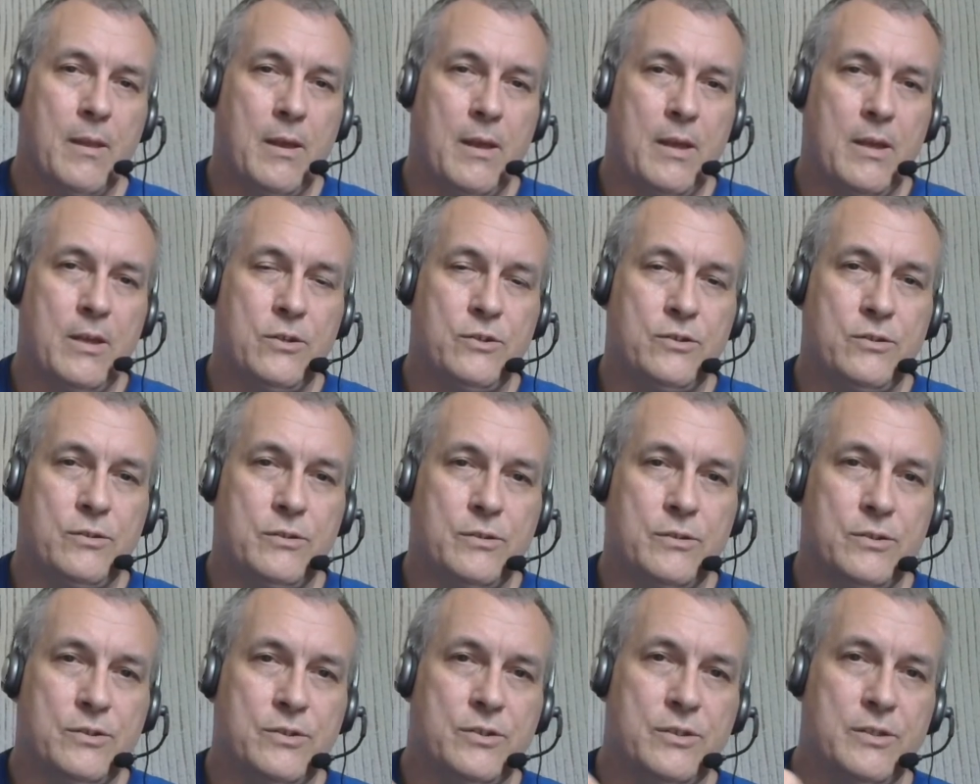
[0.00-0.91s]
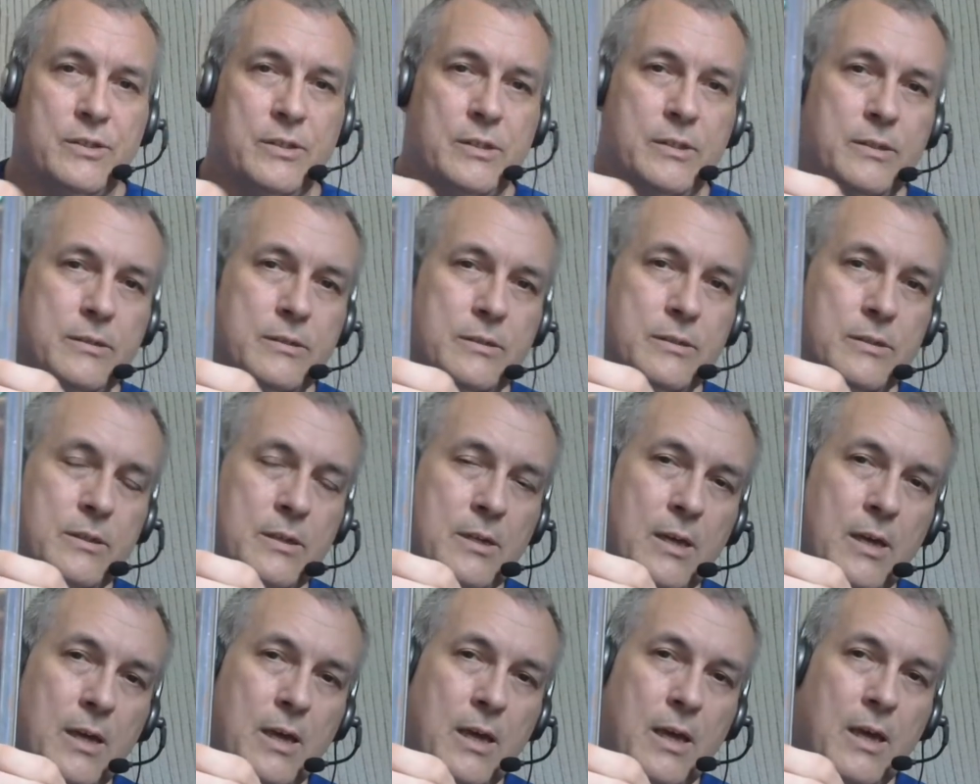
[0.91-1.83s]
As you can see,
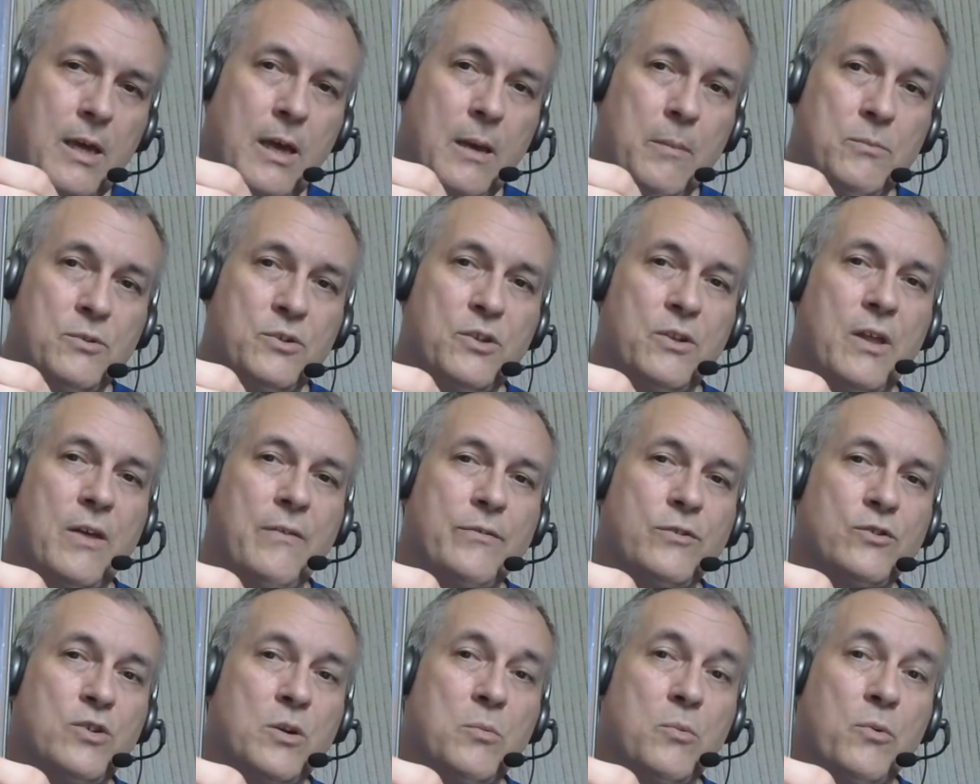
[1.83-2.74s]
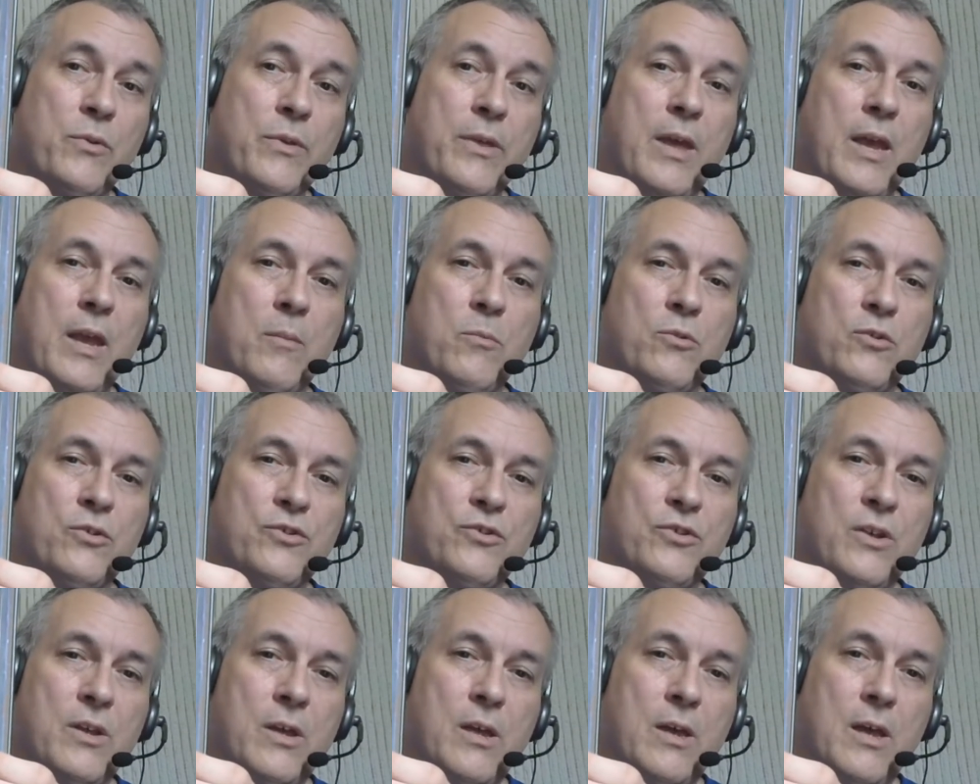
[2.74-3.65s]
I'm still having trouble with cameras,
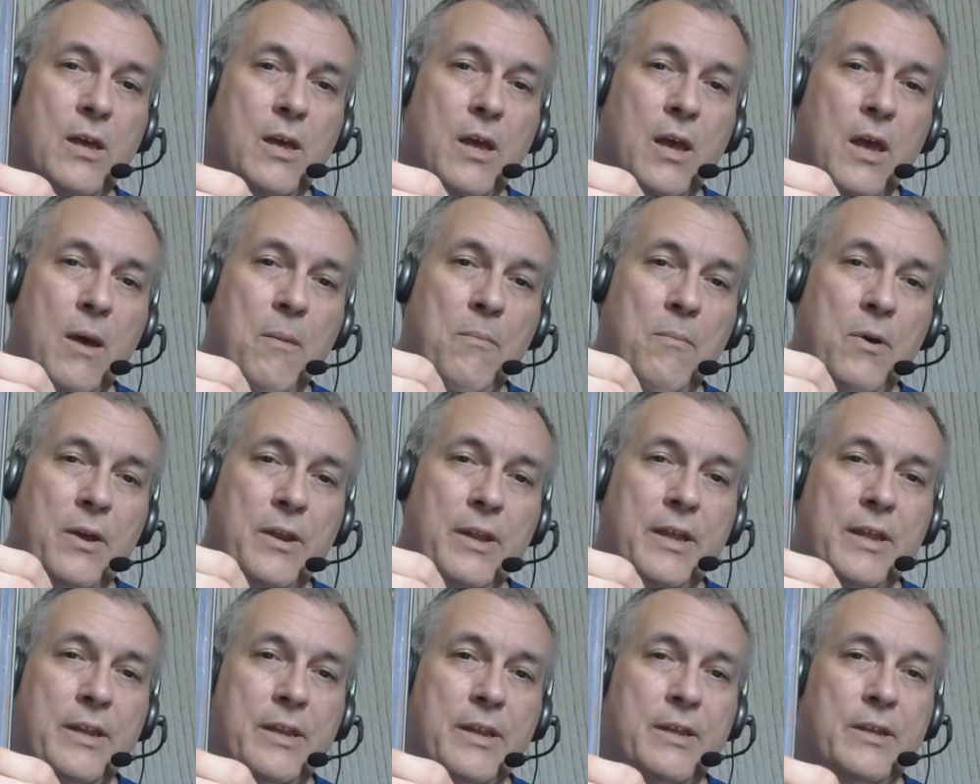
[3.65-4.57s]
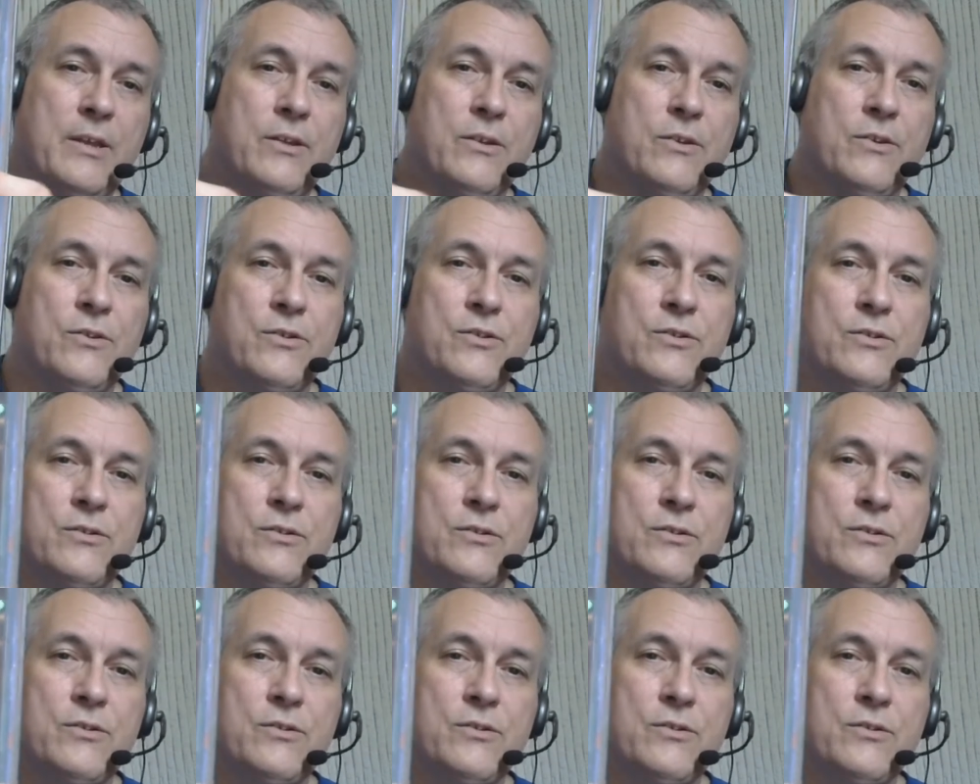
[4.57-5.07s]
but it is